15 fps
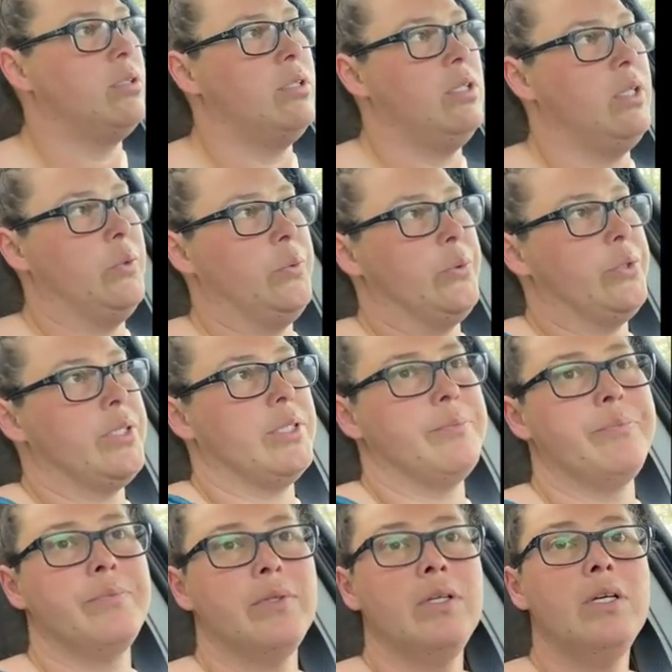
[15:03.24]
Lord.
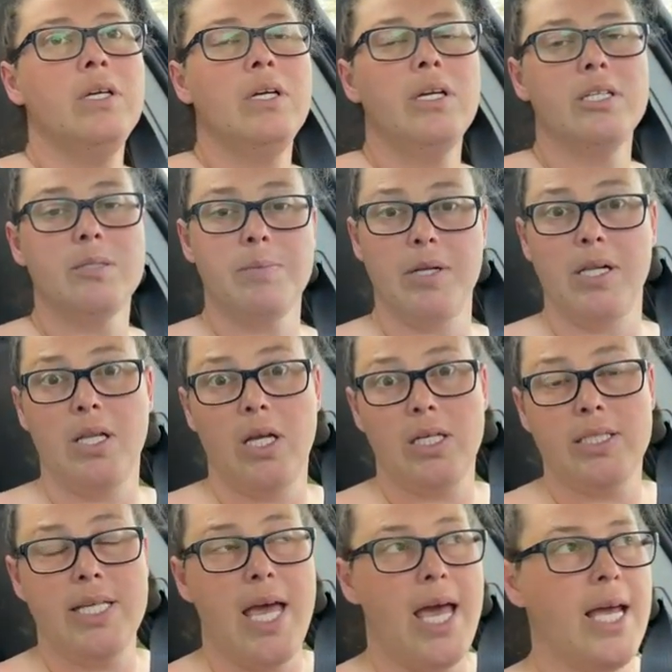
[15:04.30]
It's been a long
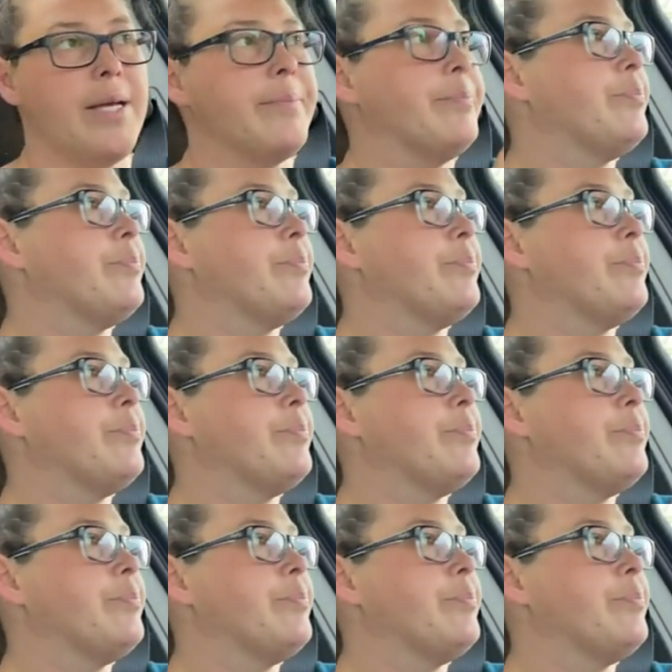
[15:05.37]
day.